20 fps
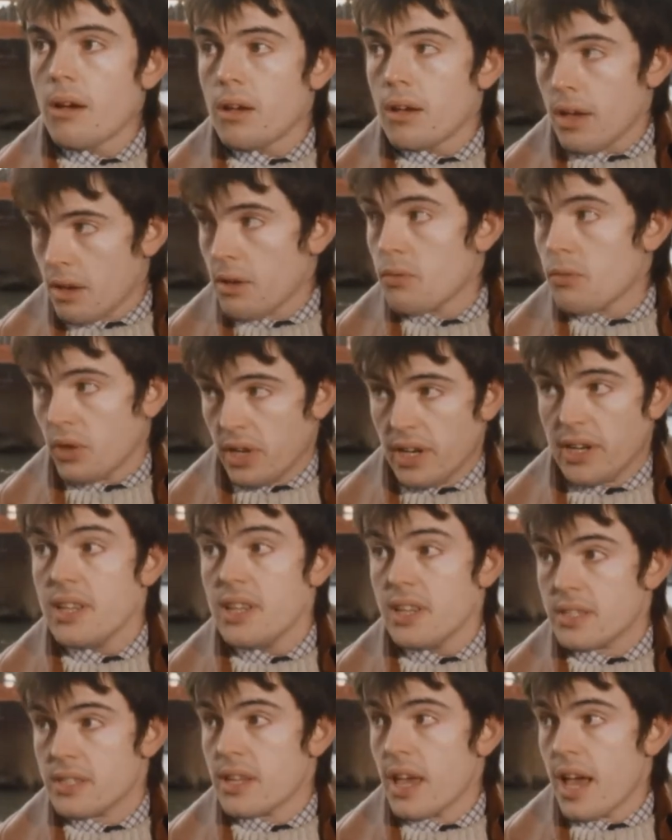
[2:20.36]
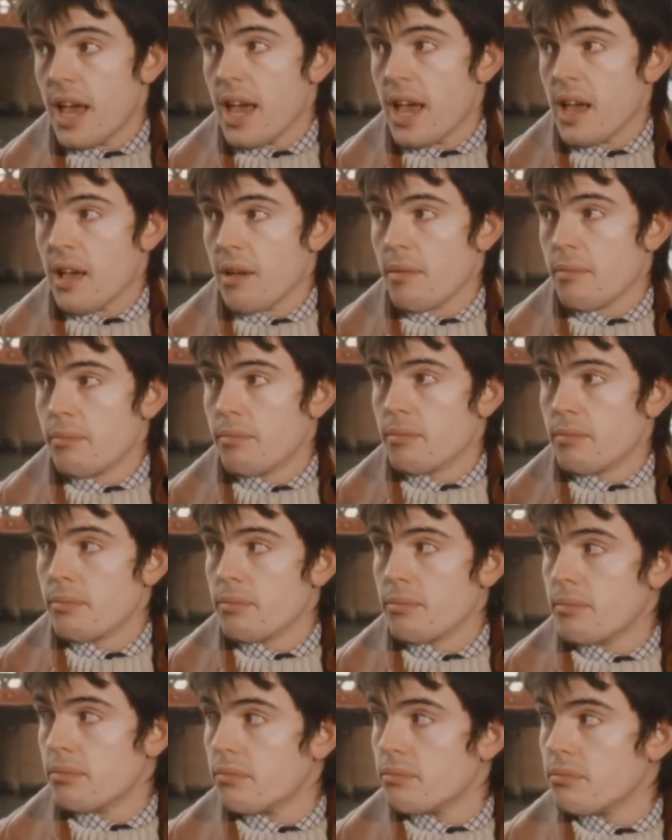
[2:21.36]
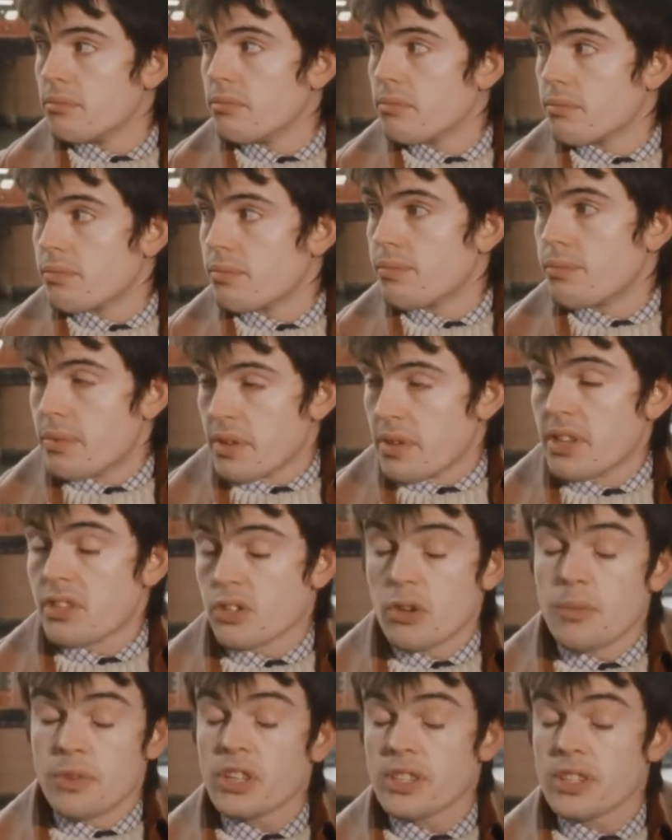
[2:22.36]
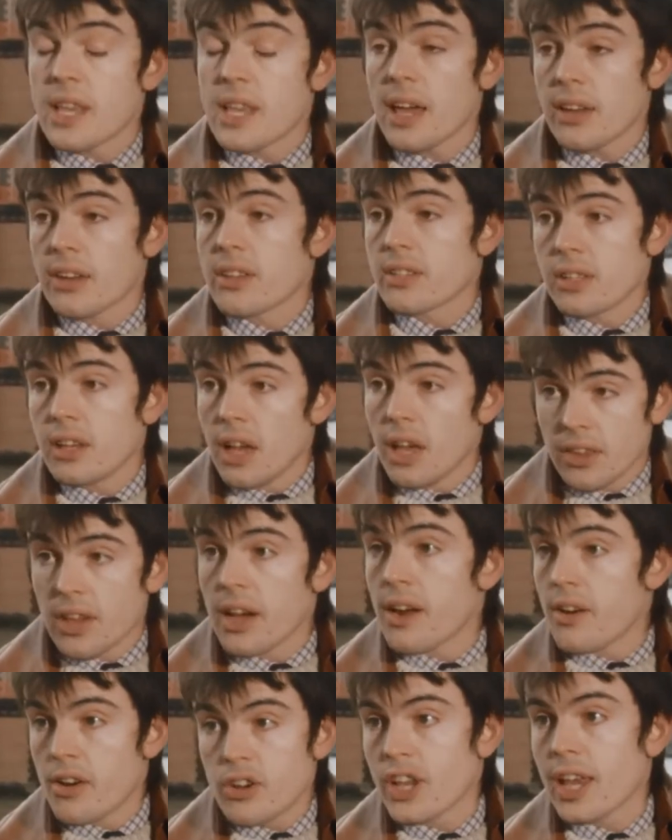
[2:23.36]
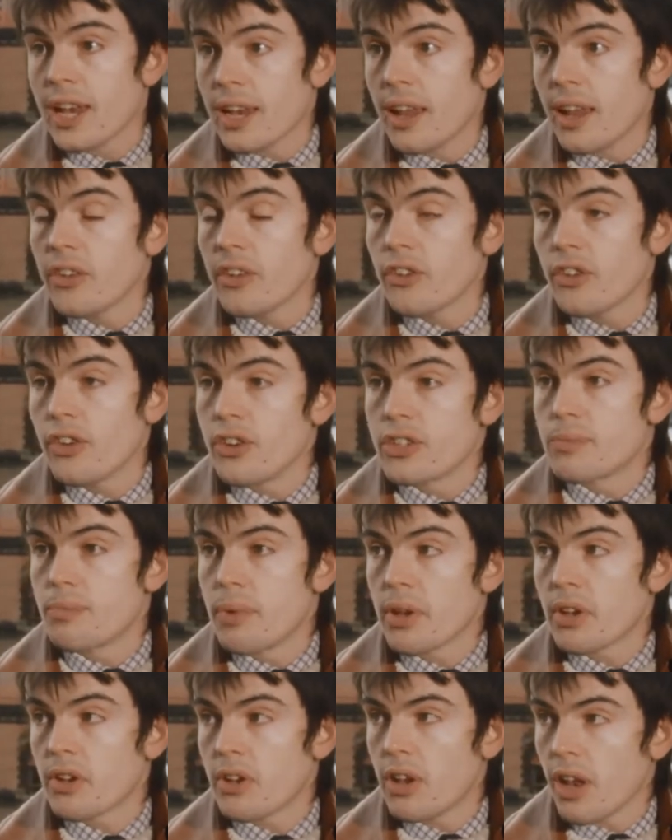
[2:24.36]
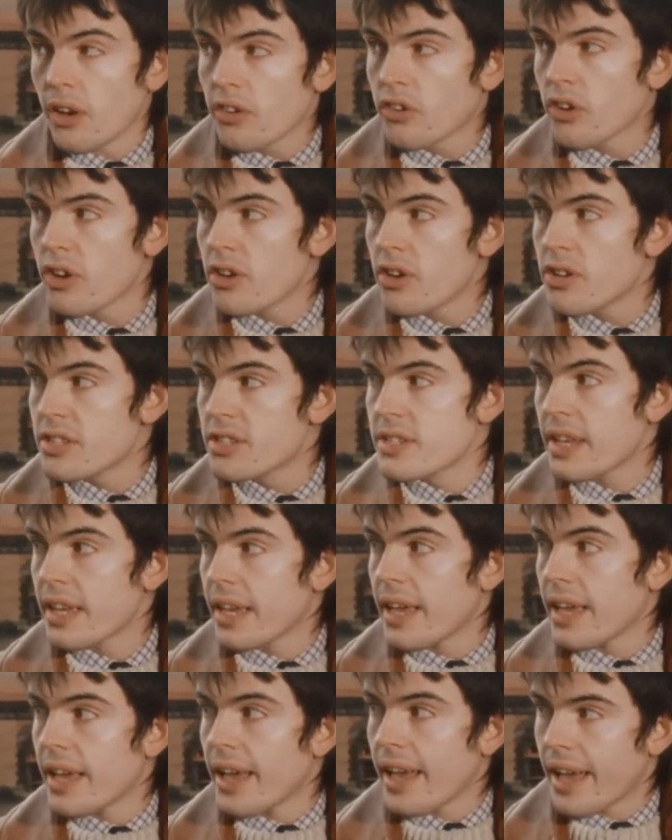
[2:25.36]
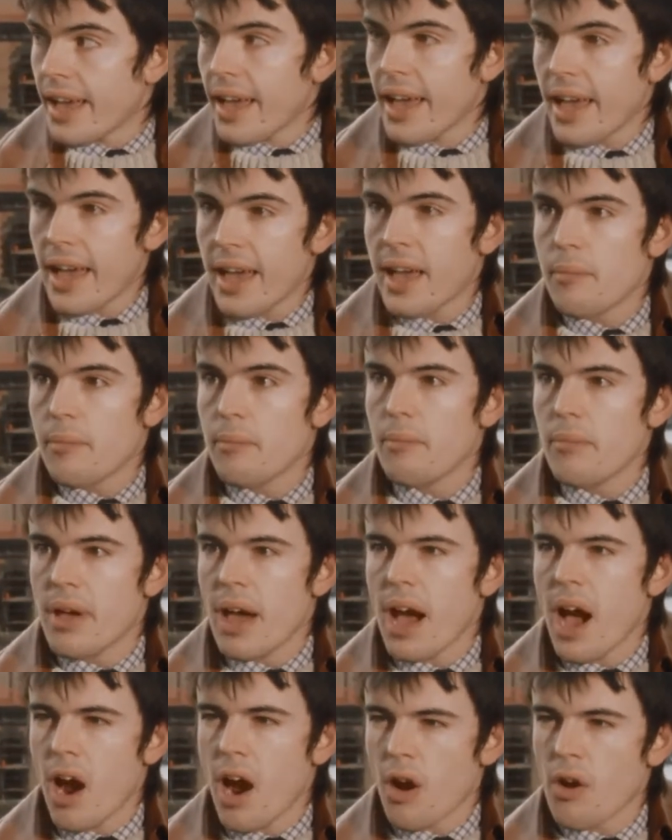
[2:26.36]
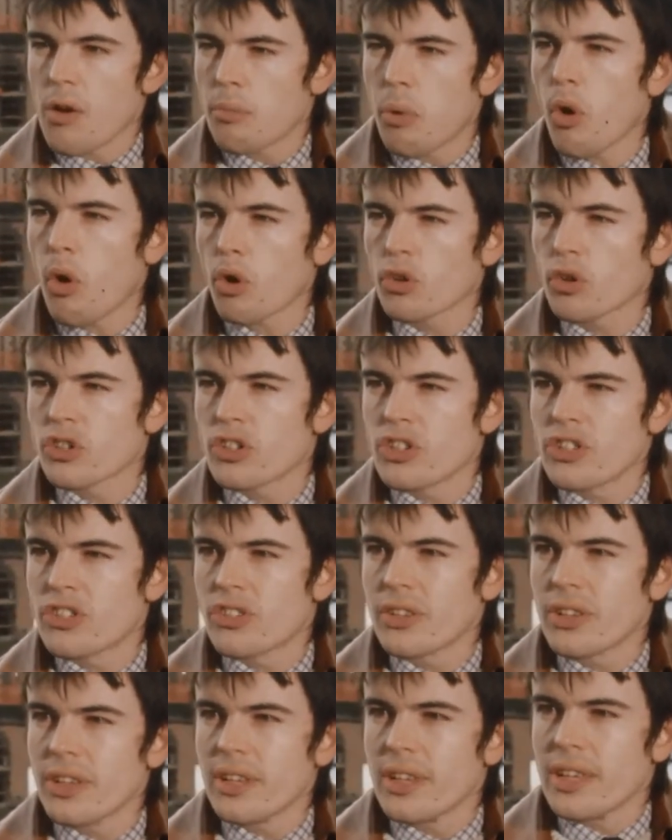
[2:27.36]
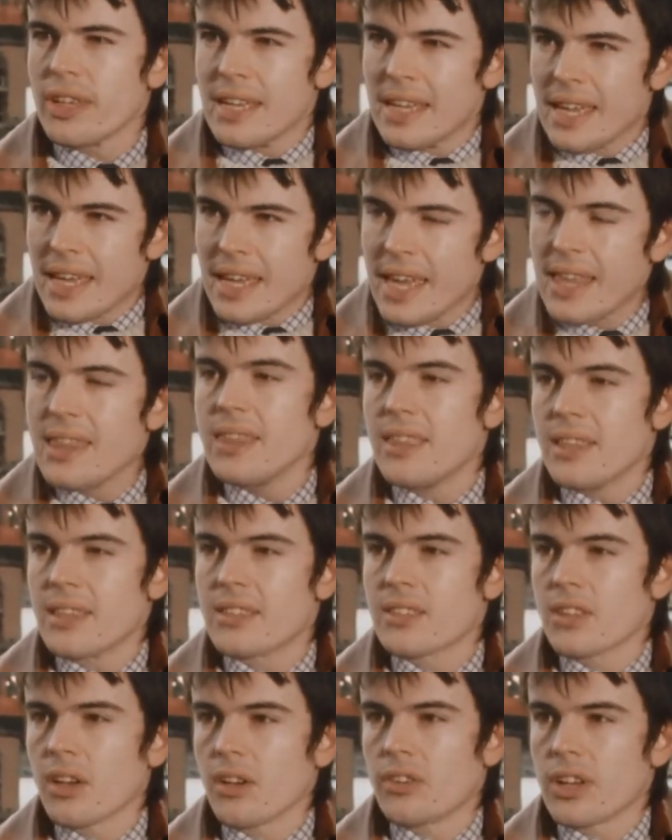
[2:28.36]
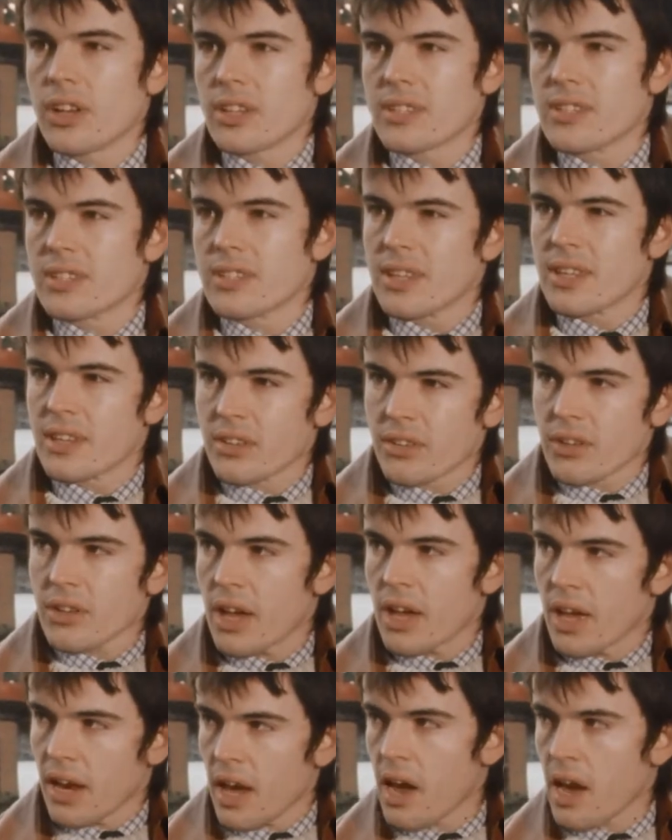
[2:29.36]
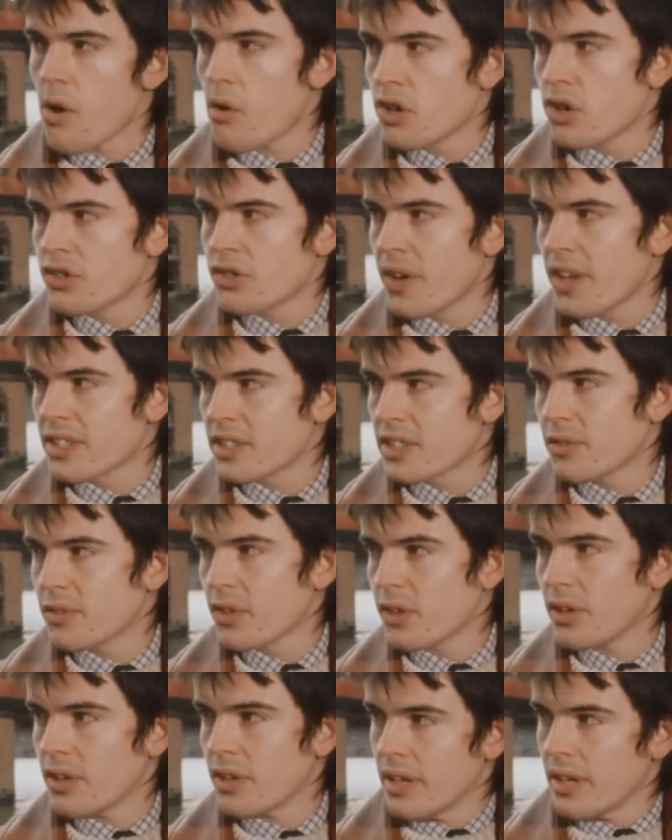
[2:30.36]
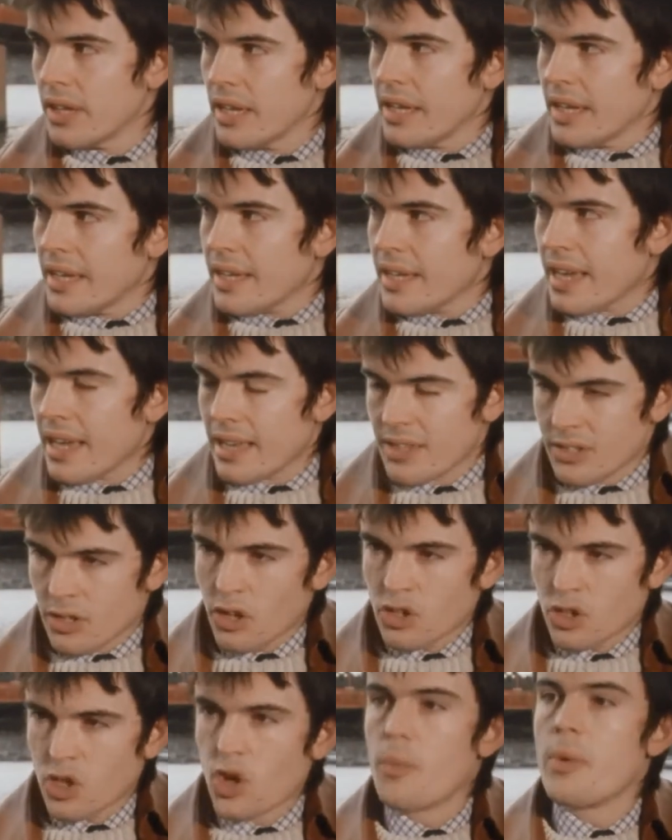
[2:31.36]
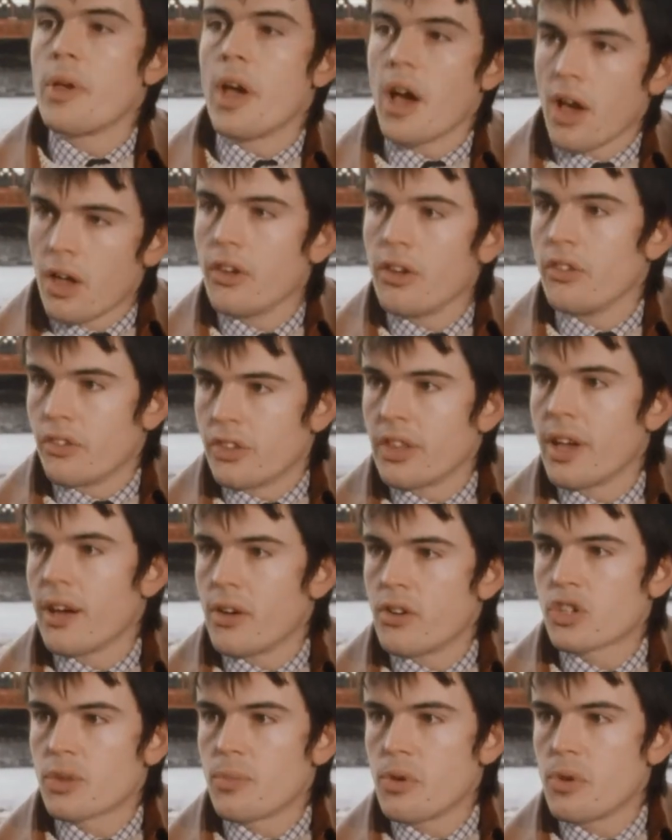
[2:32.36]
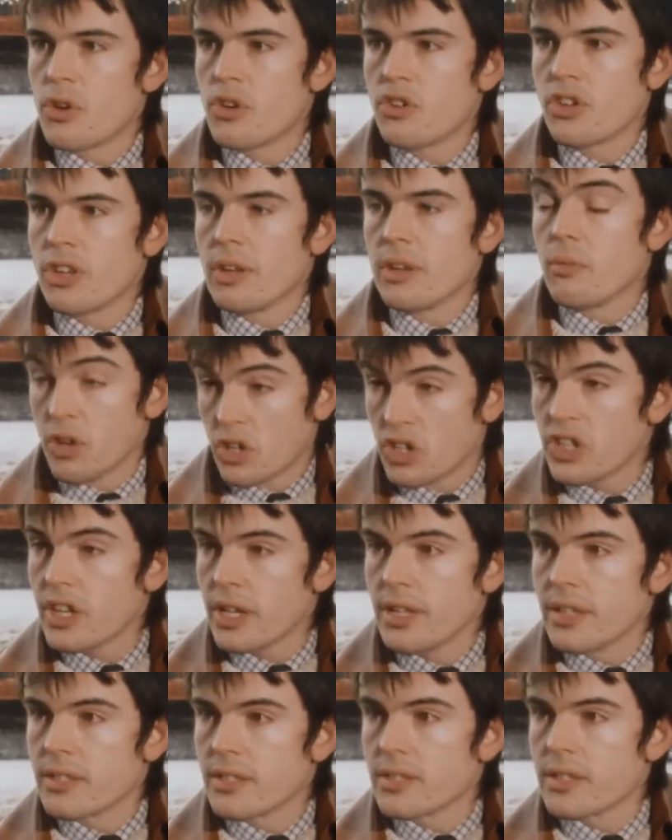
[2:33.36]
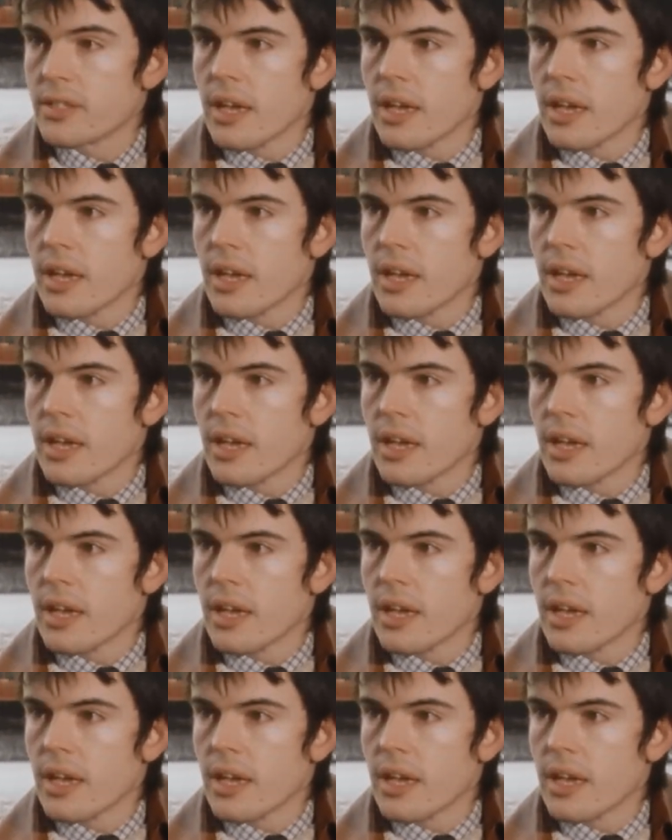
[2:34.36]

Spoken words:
Well, it is. It's going to be just that, is the Irish and Londoners. But Londoners are important in this context, is that an Irish festival has got to go beyond the Irish community, which it is.